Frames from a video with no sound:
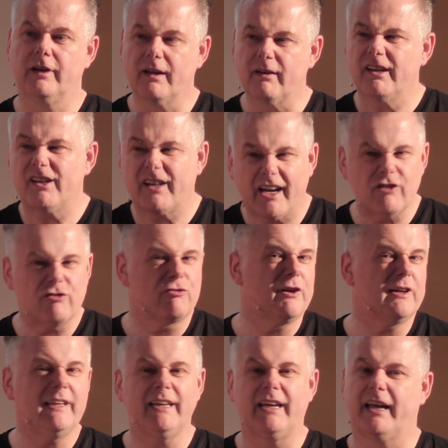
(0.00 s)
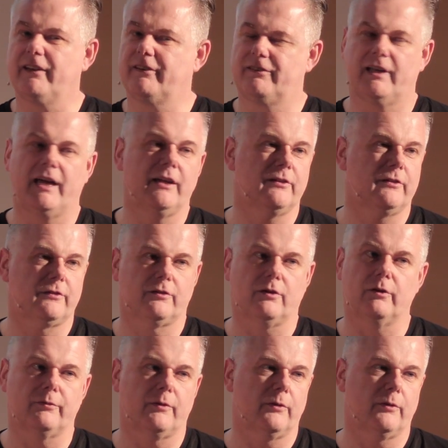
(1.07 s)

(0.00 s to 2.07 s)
you can't really get a sense of,